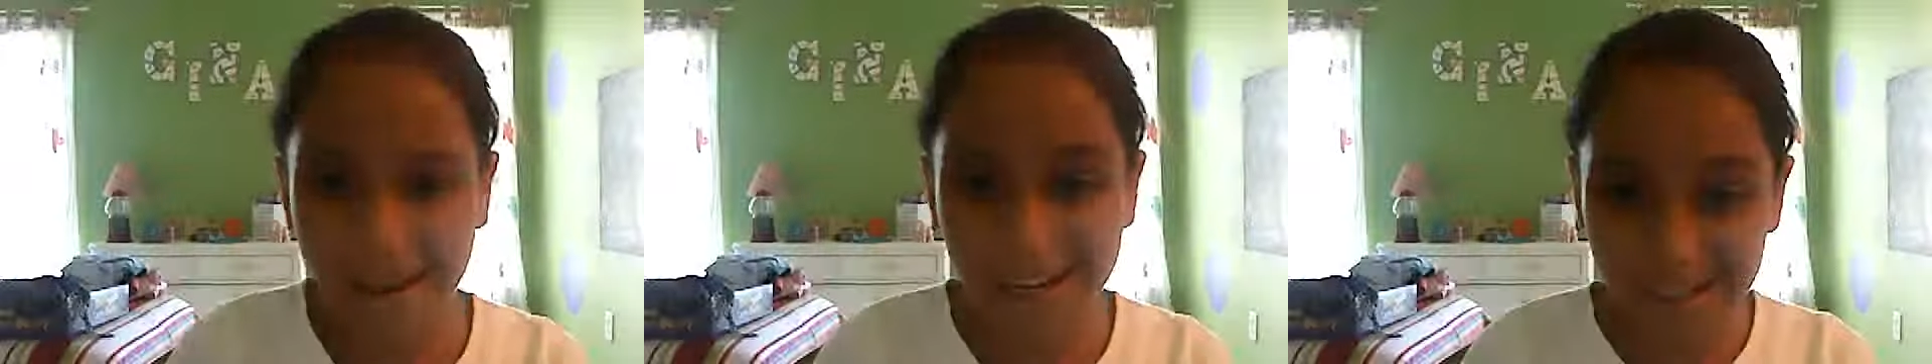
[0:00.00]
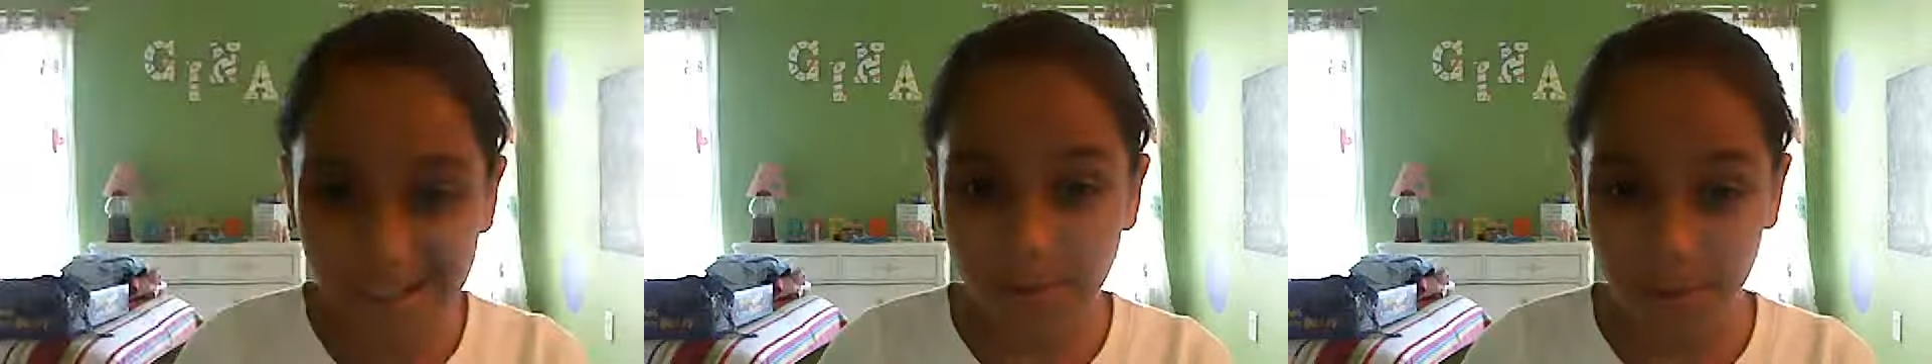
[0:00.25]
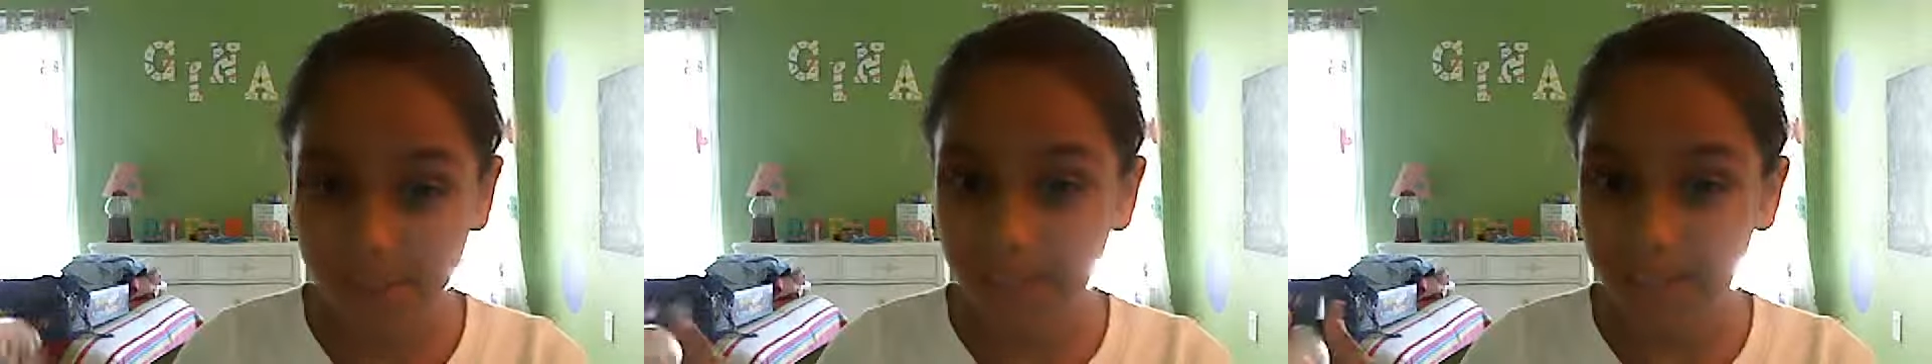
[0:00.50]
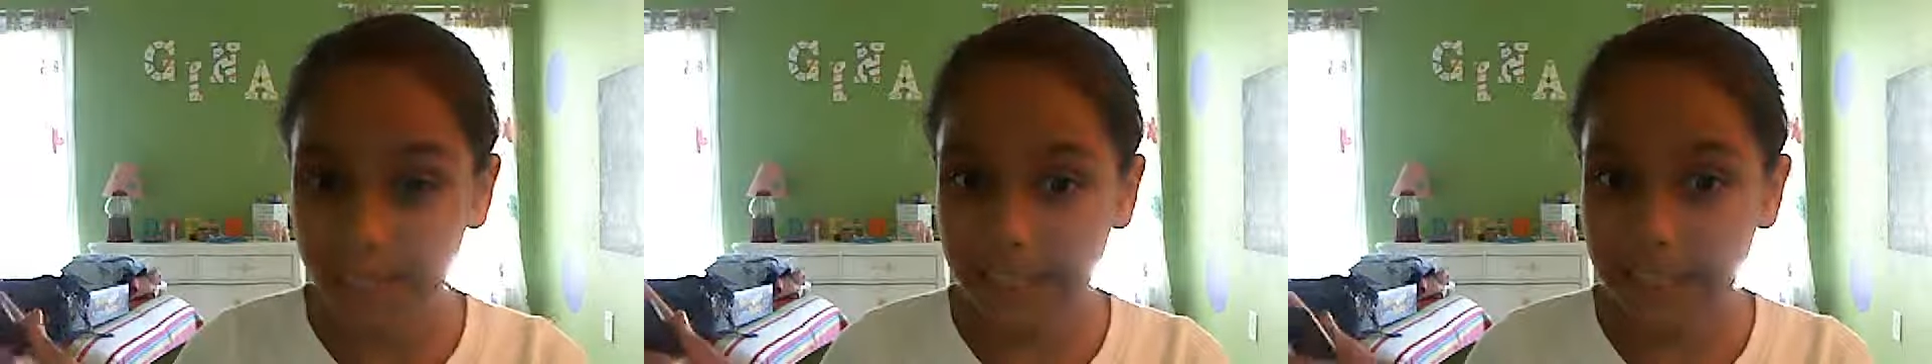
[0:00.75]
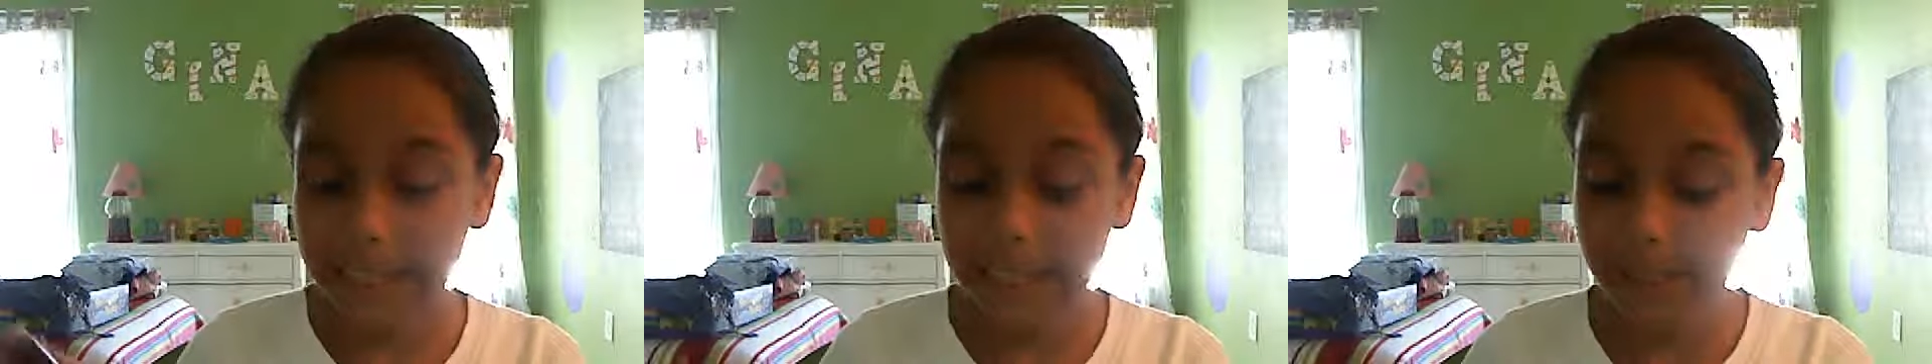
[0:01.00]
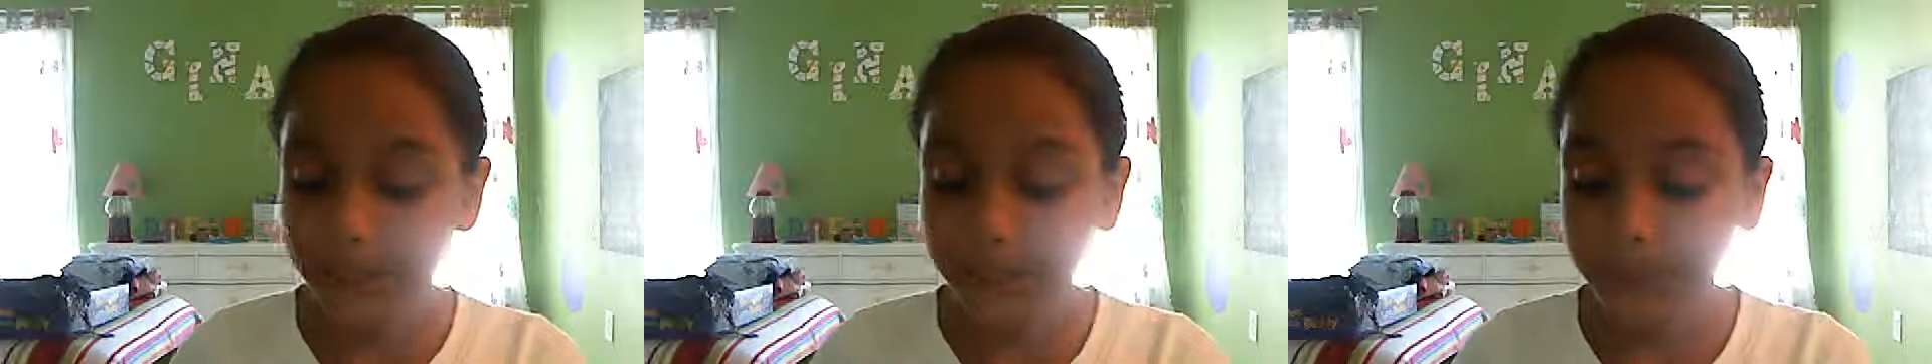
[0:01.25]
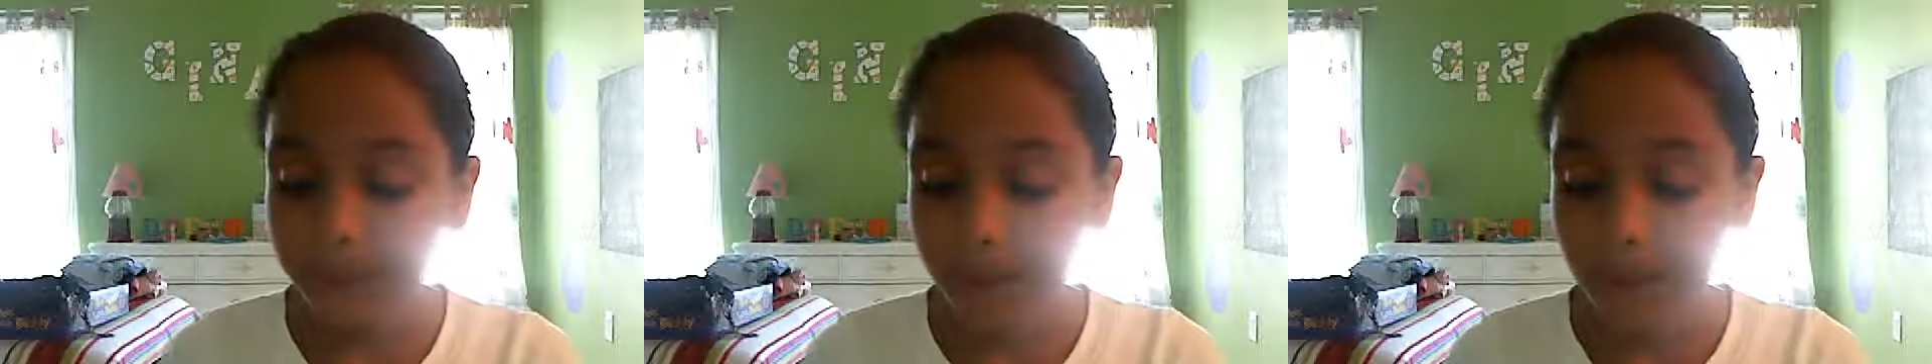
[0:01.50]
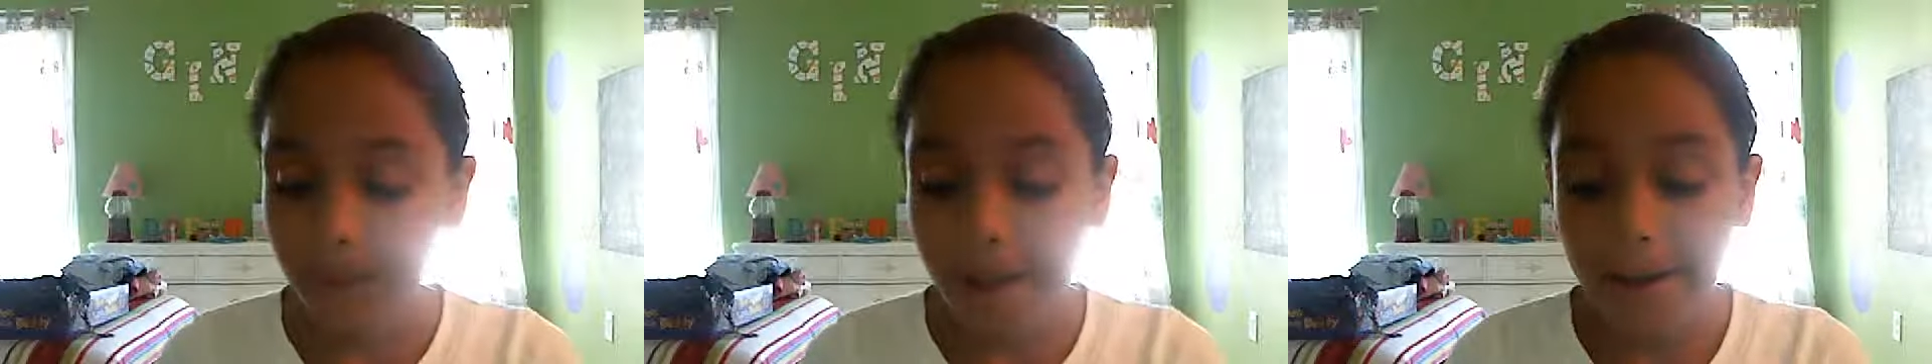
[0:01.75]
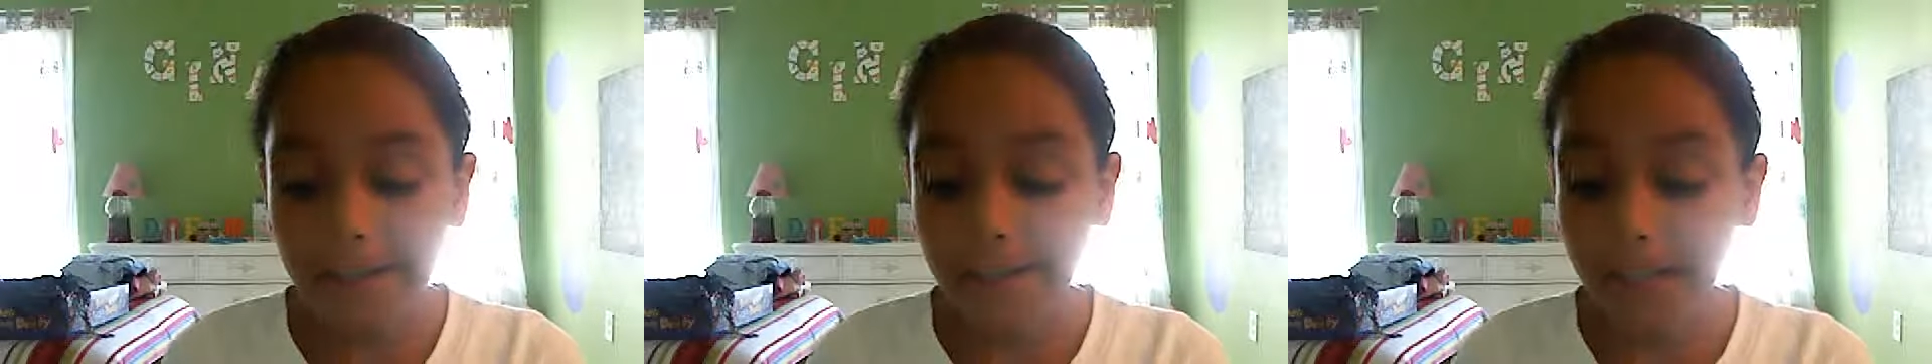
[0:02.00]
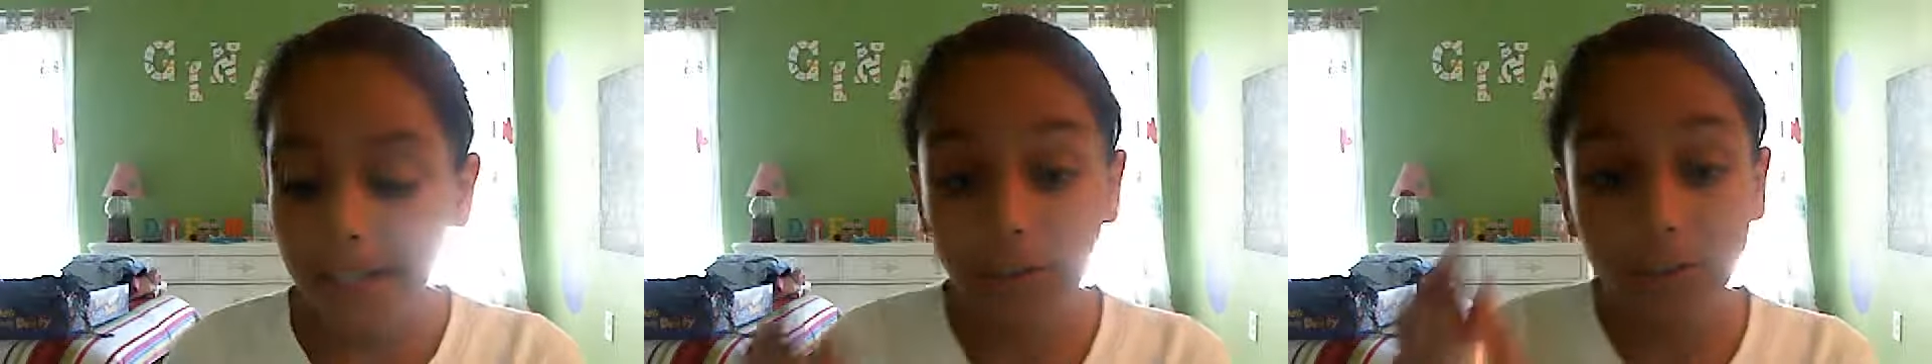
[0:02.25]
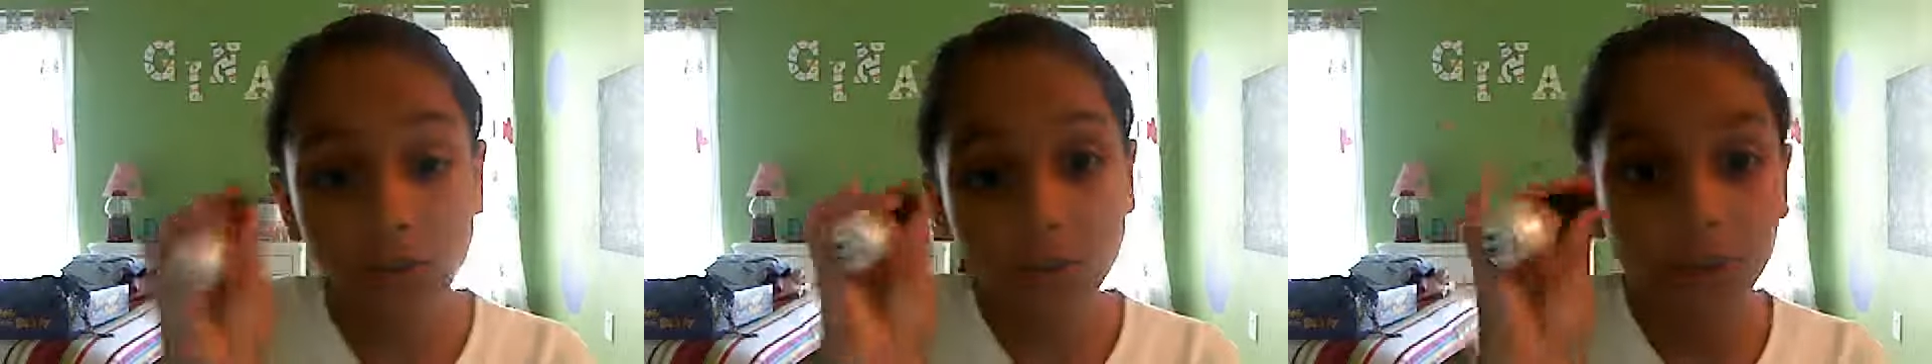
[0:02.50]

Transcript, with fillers: I actually really like these, and I